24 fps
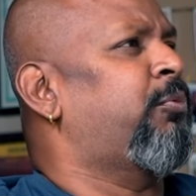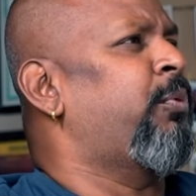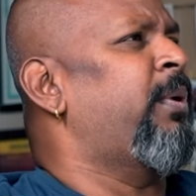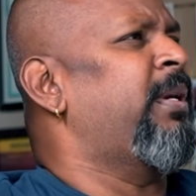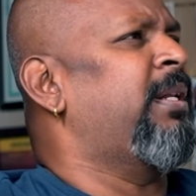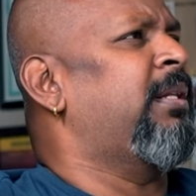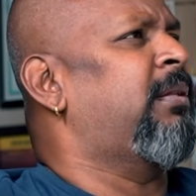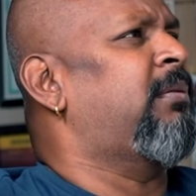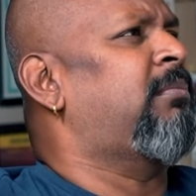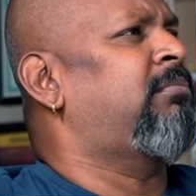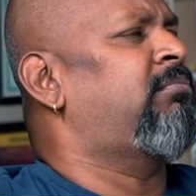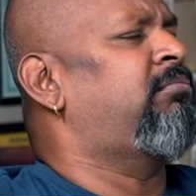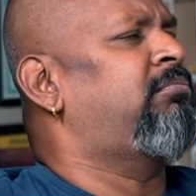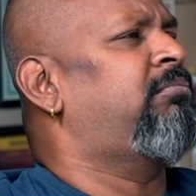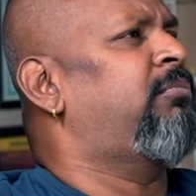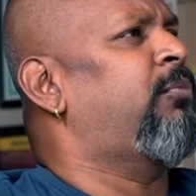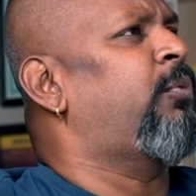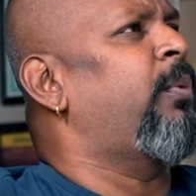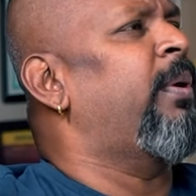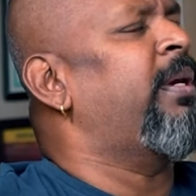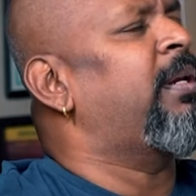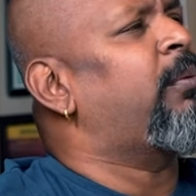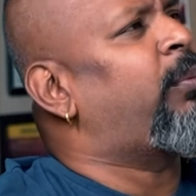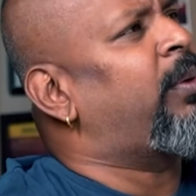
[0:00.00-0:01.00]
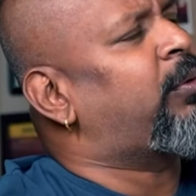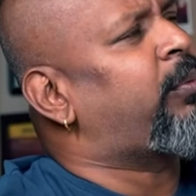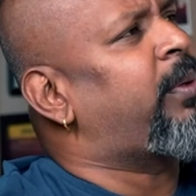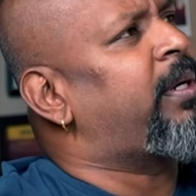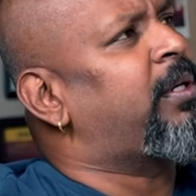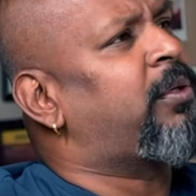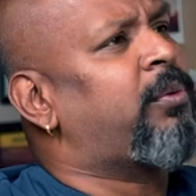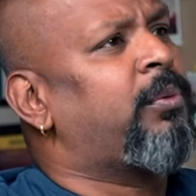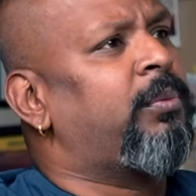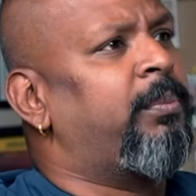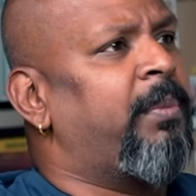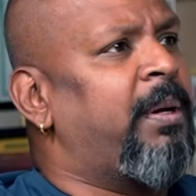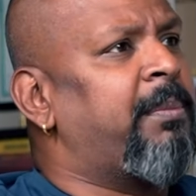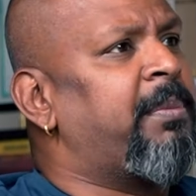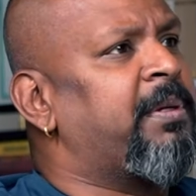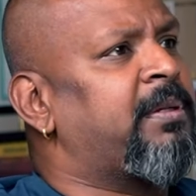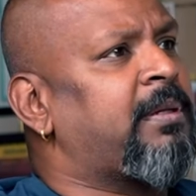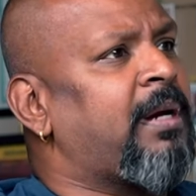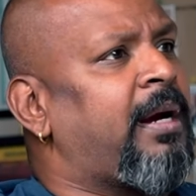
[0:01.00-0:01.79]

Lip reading: 20, 21, 22 maybe